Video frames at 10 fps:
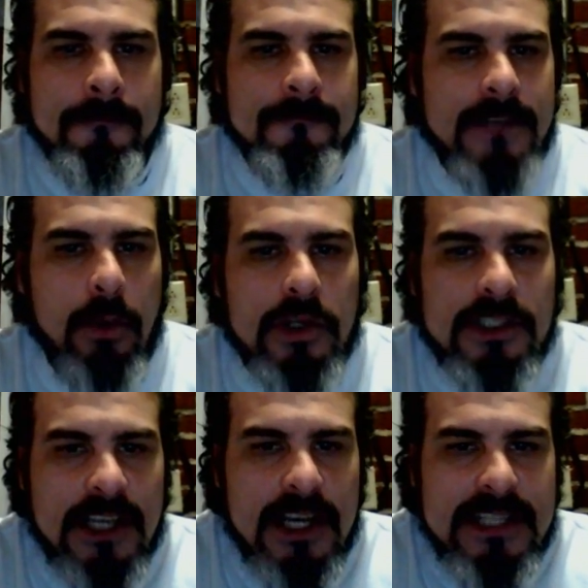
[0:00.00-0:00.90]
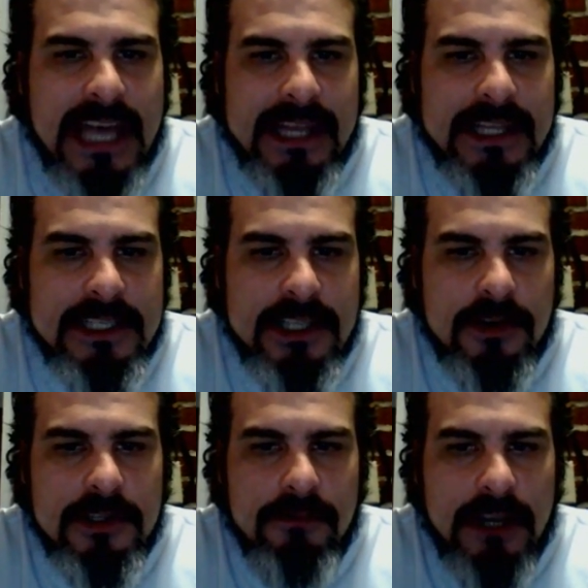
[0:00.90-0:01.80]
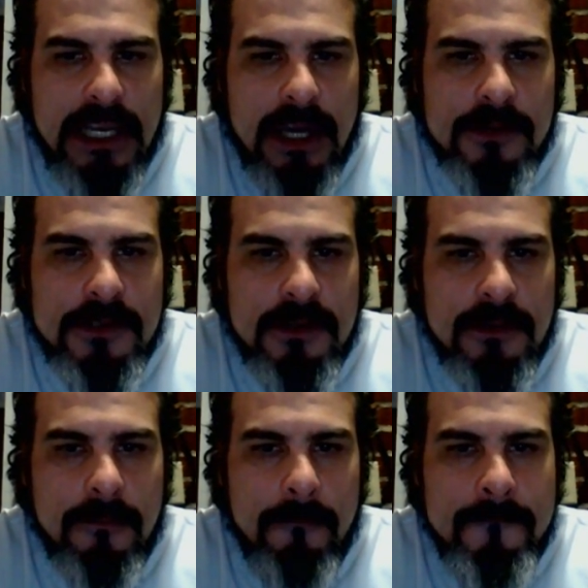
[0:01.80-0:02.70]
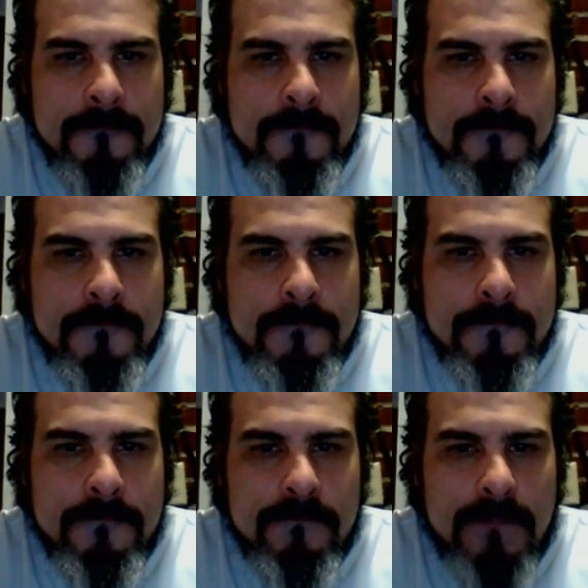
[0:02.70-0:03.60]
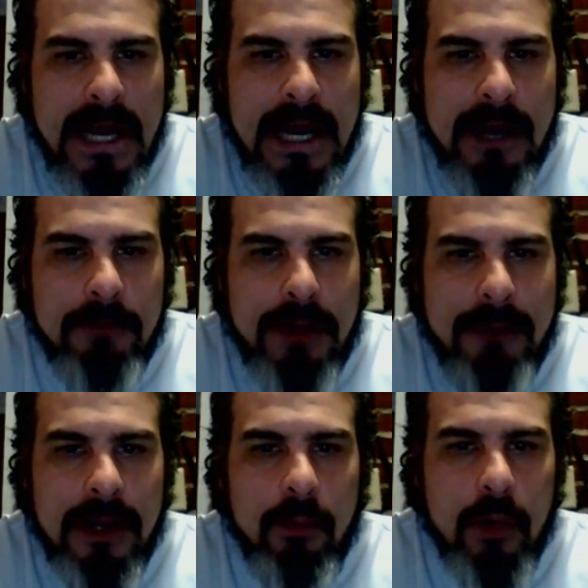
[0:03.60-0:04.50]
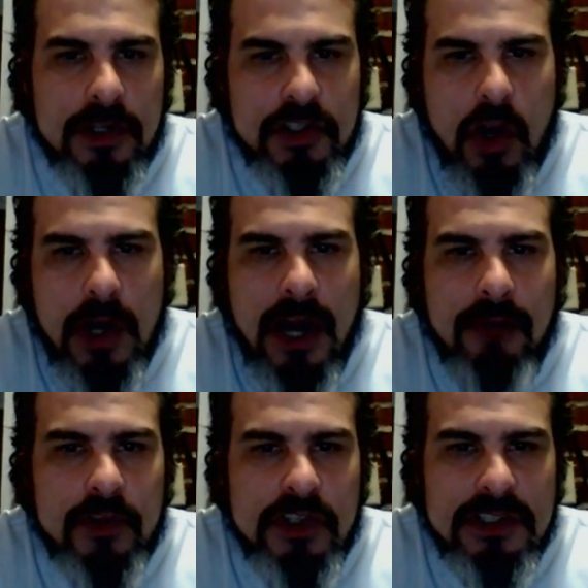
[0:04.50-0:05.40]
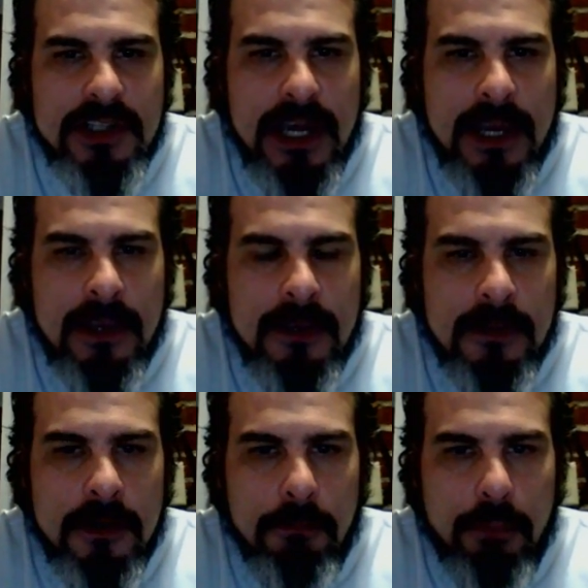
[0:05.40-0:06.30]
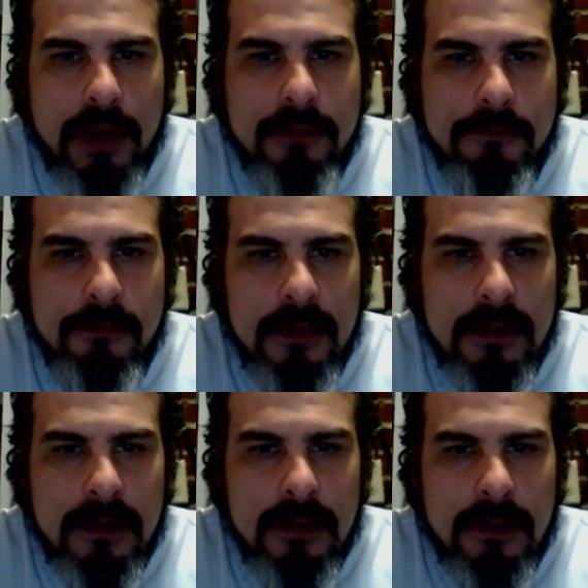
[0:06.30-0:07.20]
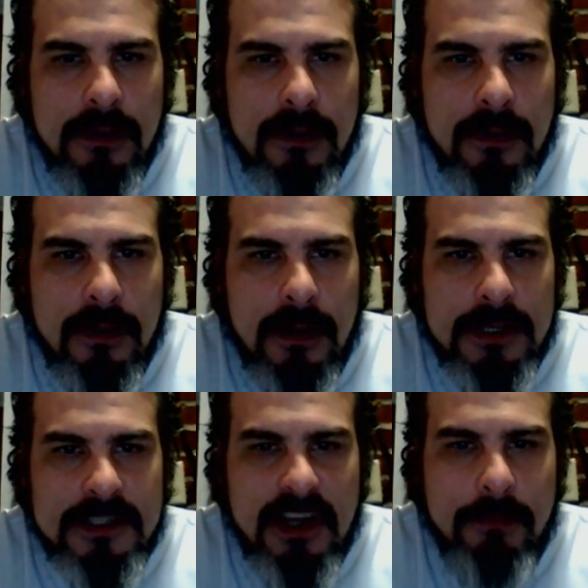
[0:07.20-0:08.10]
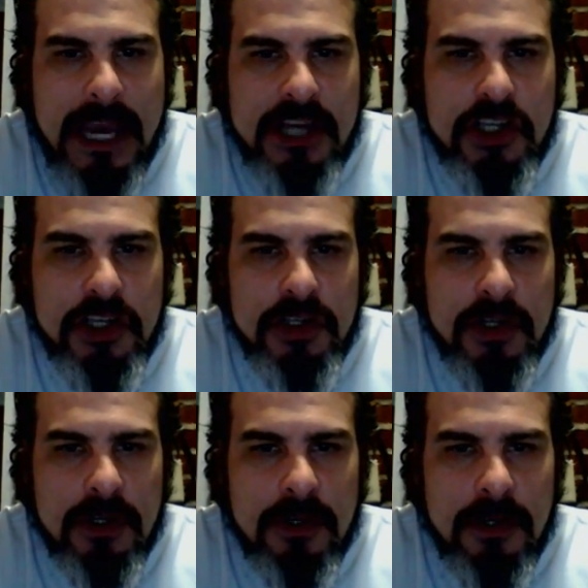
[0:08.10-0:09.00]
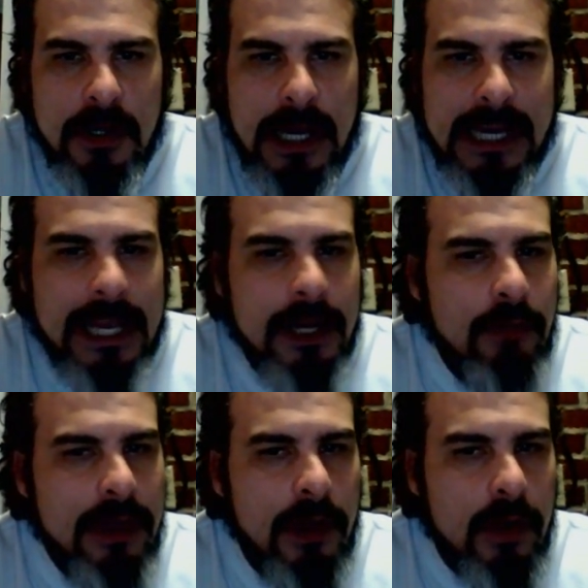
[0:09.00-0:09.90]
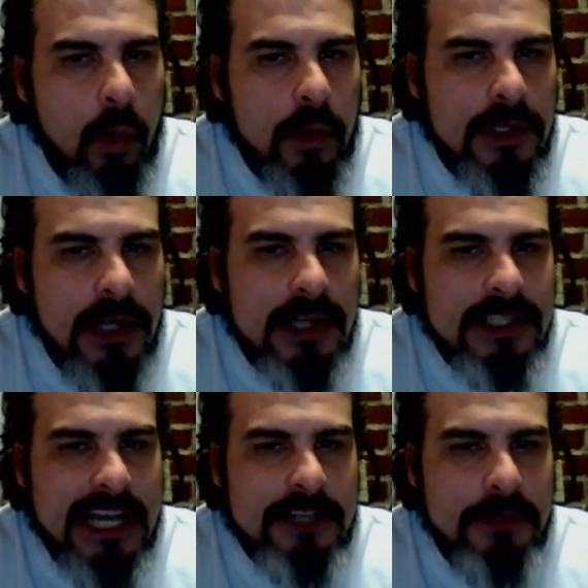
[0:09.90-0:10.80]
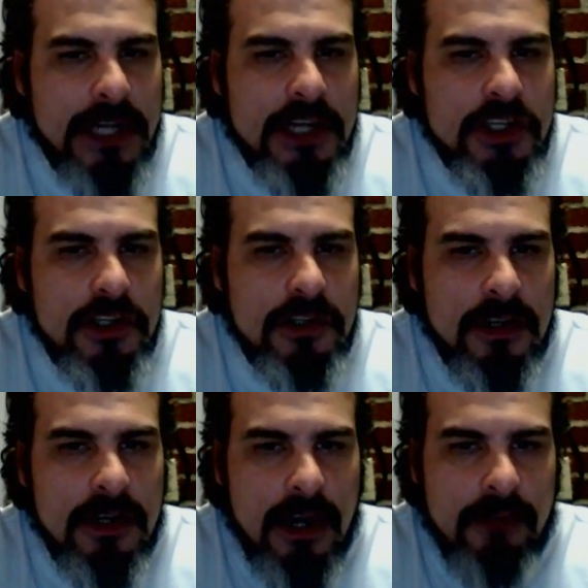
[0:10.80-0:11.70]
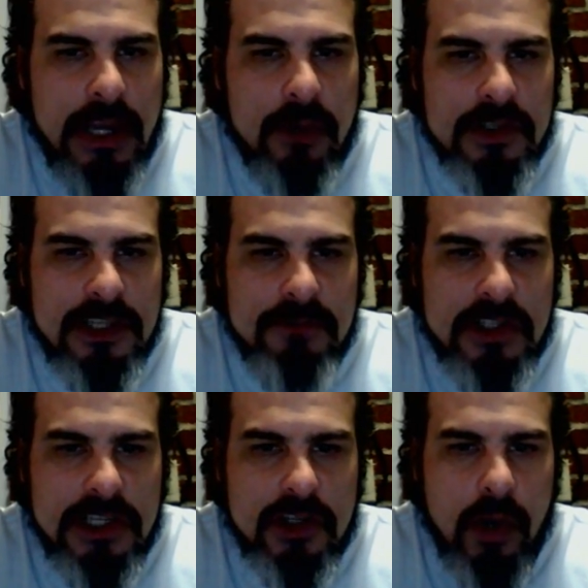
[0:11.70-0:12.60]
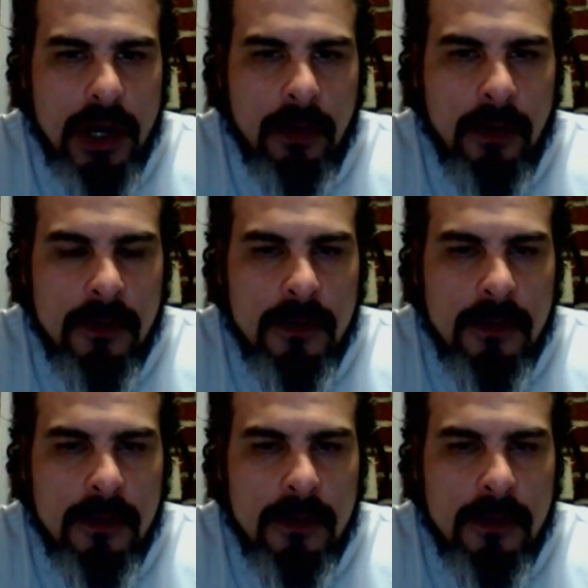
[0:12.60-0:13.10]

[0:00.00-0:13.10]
So we'll discuss that in these series of videos. Primarily, we're going to start off with just a brief summation. Again, a rather unorthodox explanation of E equals mc squared.